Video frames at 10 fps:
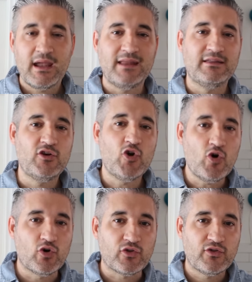In the
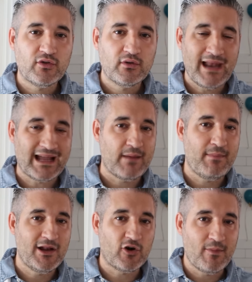north, like
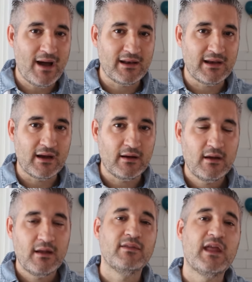Emilia Romagna,
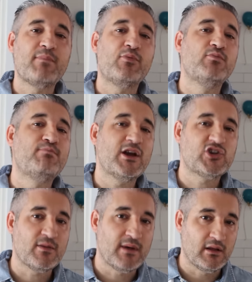they put
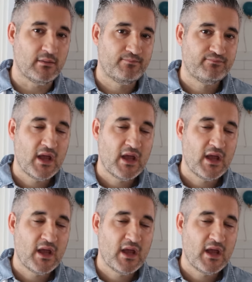bechamel.